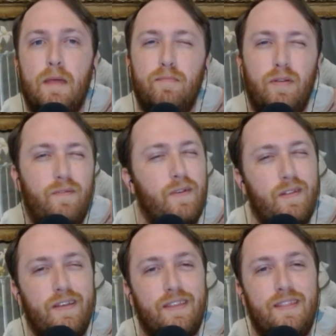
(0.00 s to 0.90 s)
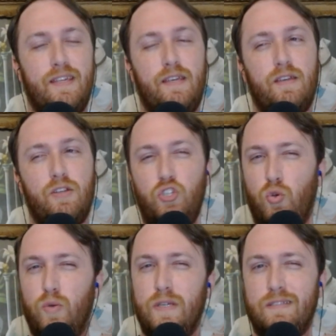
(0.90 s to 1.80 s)
But it felt like the
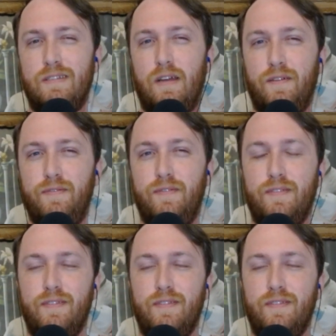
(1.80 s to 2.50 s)
annoying stuff,